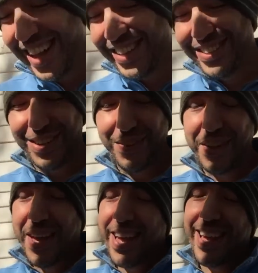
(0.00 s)
And so
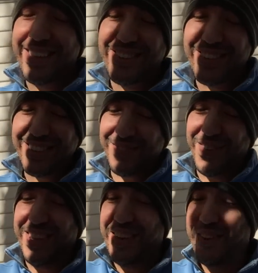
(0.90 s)
it just
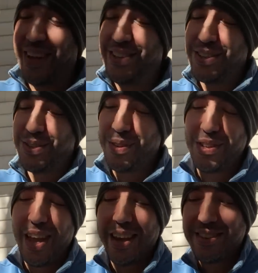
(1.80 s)

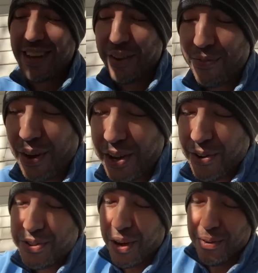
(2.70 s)
takes on a
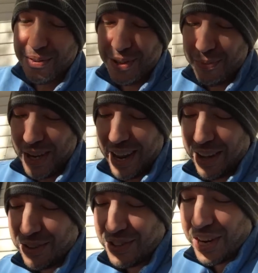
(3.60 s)
funnier tone to me
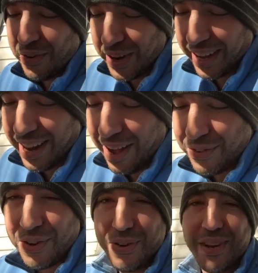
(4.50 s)
now, sharing it
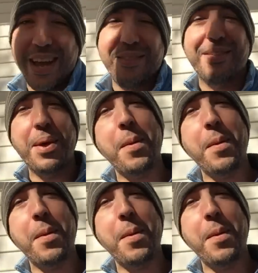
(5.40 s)
after her death.